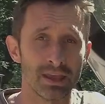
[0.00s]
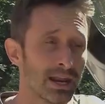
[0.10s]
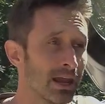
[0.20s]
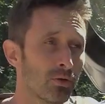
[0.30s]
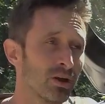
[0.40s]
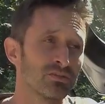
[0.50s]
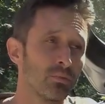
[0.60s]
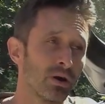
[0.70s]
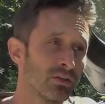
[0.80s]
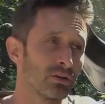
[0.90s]
And I question
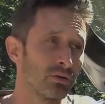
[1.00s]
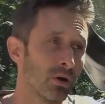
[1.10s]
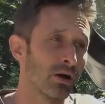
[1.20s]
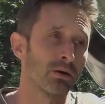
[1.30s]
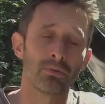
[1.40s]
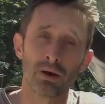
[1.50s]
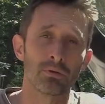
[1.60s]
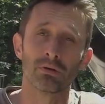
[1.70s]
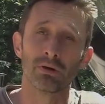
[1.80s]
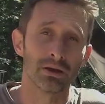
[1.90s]
whether you are a
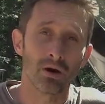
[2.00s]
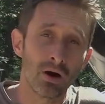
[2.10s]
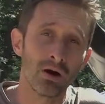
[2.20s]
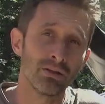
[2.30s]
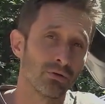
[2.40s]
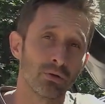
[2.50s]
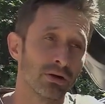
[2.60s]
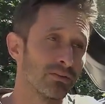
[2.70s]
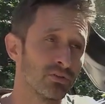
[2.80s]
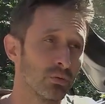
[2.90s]
prepper at all or
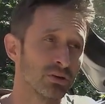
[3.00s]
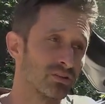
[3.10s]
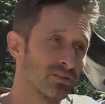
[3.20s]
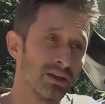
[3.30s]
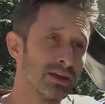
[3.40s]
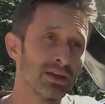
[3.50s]
if you are just